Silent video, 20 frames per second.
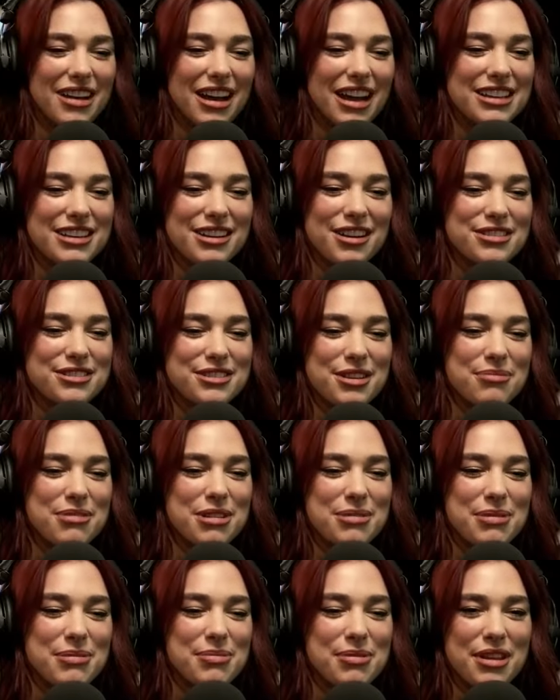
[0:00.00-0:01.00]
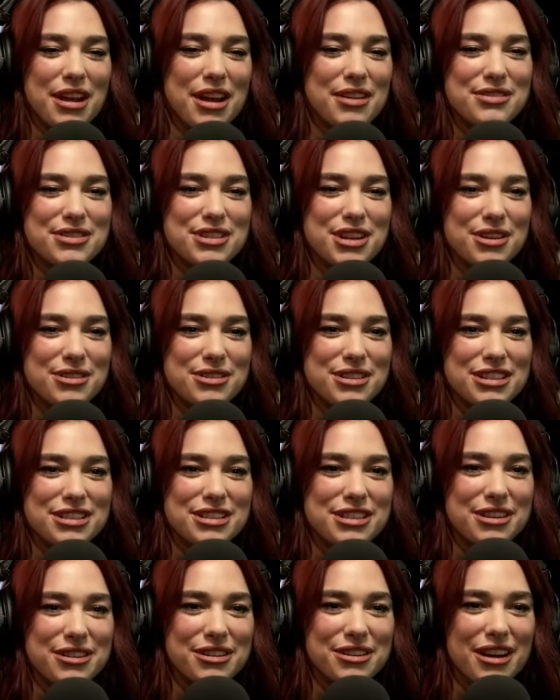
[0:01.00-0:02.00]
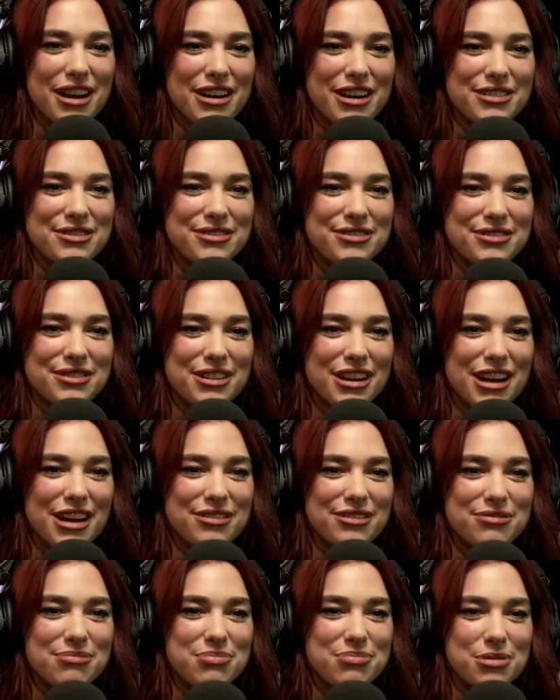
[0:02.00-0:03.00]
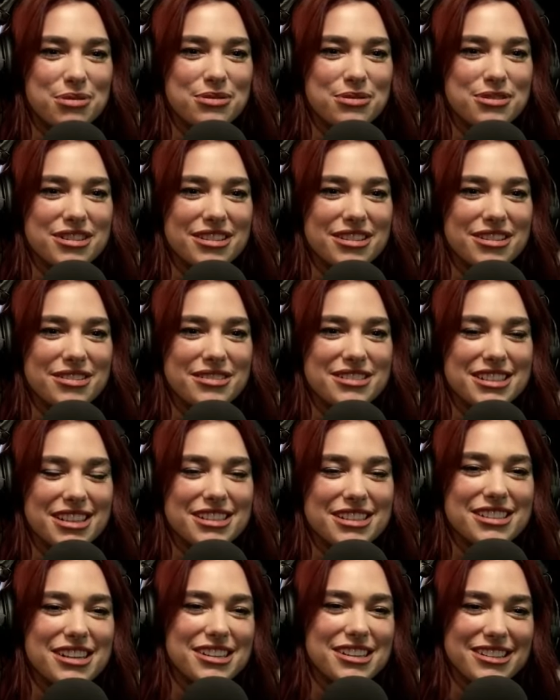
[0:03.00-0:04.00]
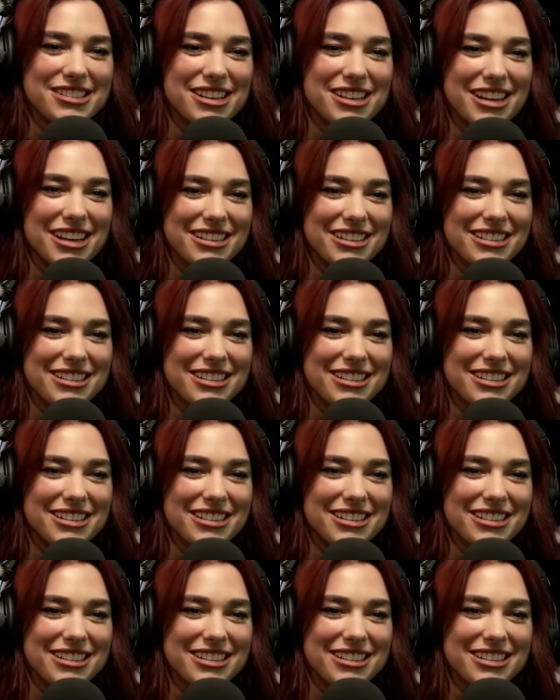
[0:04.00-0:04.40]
I don't know, so many people that I've showed it to, I've brought to the dark side.